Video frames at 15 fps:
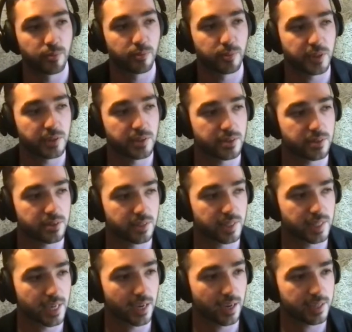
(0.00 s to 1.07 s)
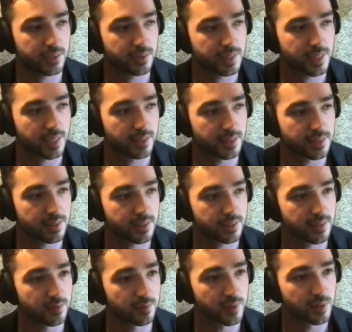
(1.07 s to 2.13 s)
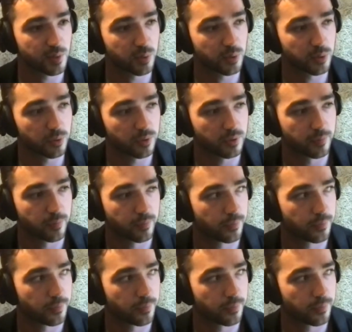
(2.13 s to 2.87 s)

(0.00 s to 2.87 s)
because like you said, it's this invisible.